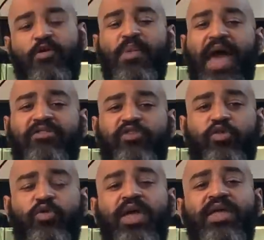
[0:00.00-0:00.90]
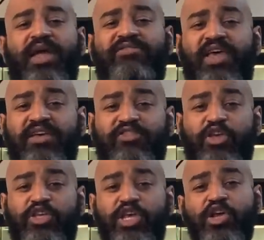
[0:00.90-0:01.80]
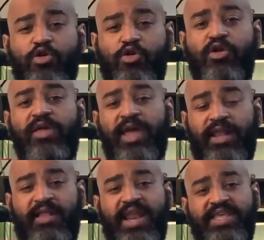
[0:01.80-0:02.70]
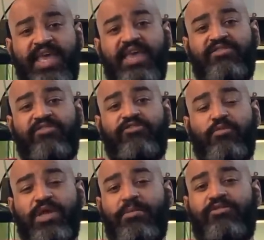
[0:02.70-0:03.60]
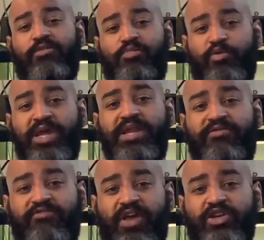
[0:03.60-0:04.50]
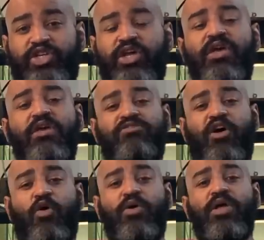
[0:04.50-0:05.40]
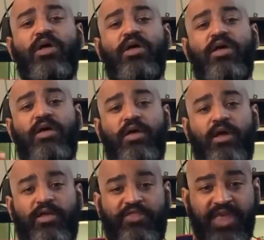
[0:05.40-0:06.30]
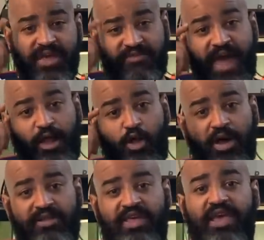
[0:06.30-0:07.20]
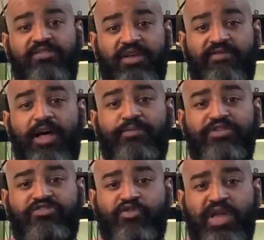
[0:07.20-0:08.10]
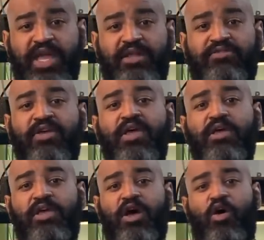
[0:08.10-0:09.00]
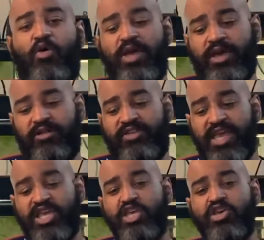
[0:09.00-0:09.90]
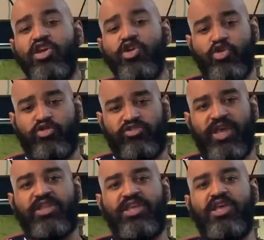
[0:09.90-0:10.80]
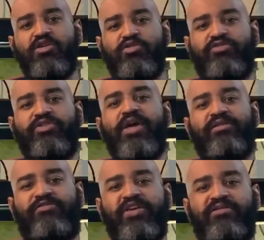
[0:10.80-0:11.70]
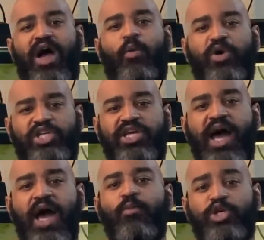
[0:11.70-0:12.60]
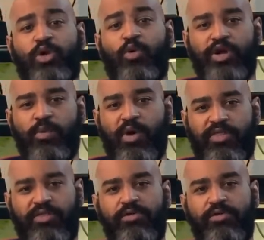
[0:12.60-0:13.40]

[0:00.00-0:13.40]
back to, it takes a year in a lot of cases to be able to breed a fish. So think of how long it takes to develop these strains. It could take years and years to figure out what you got and what you're working with.